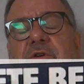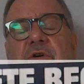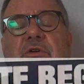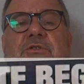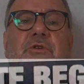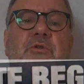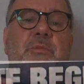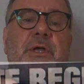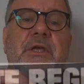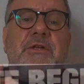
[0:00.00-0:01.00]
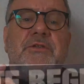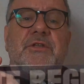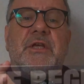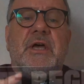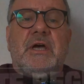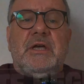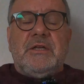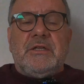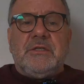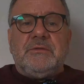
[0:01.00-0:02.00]
Go 2 Beginner's
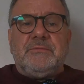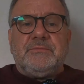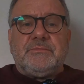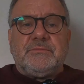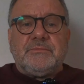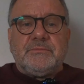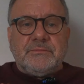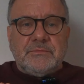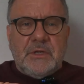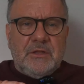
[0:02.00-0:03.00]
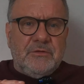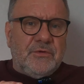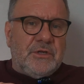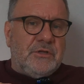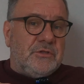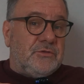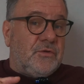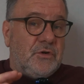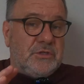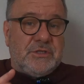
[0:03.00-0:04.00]
Guide. Now, the video is
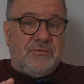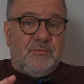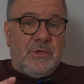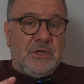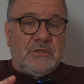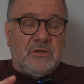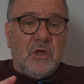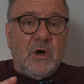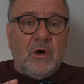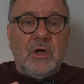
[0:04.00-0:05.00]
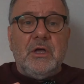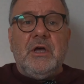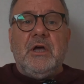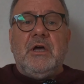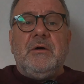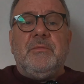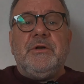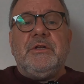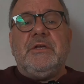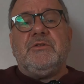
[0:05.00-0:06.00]
47 minutes long, but
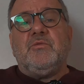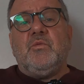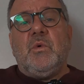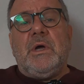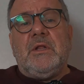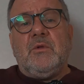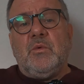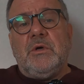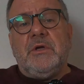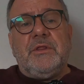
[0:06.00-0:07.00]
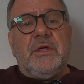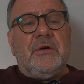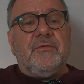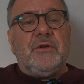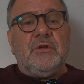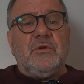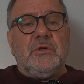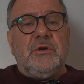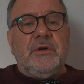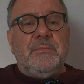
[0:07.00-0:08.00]
it is well worth having a look
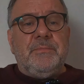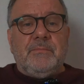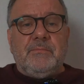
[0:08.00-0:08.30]
at it.